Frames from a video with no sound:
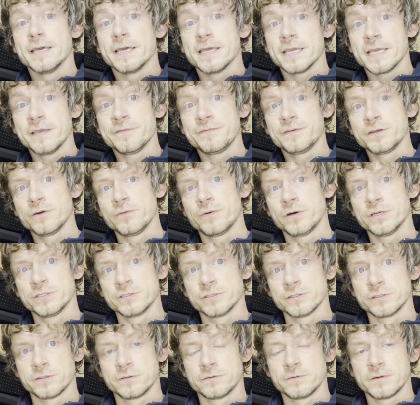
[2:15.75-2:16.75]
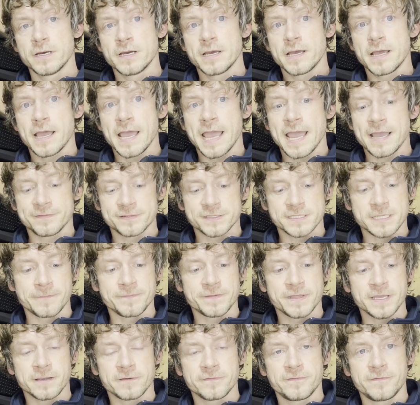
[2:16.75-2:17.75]
If you want to have
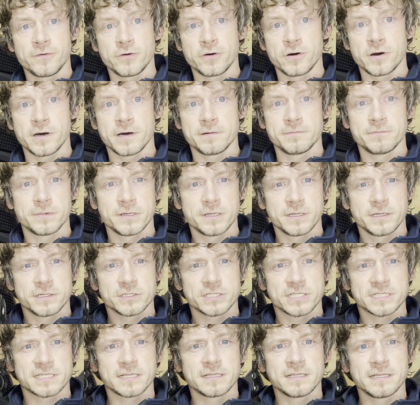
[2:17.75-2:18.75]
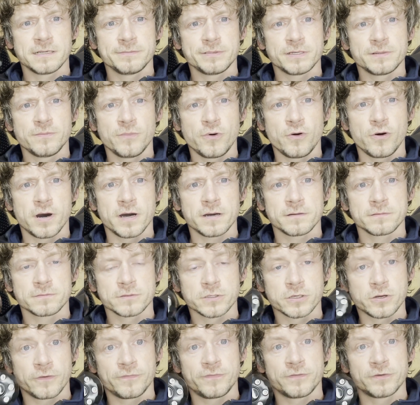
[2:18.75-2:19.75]
something for just a little bit more,
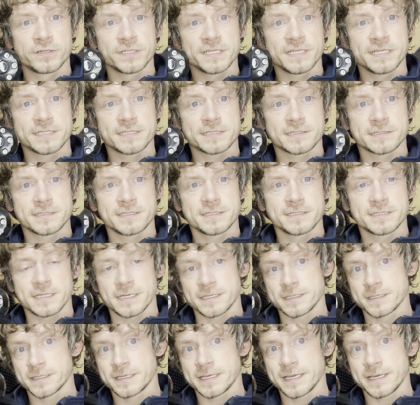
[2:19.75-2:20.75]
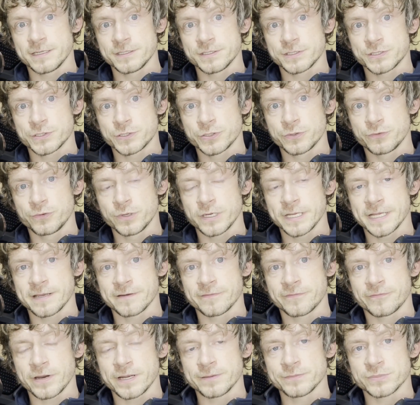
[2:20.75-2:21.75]
go for these. These are the Gillis Tooling
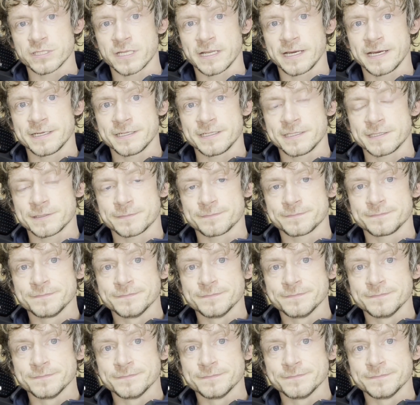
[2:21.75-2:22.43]
frame sliders.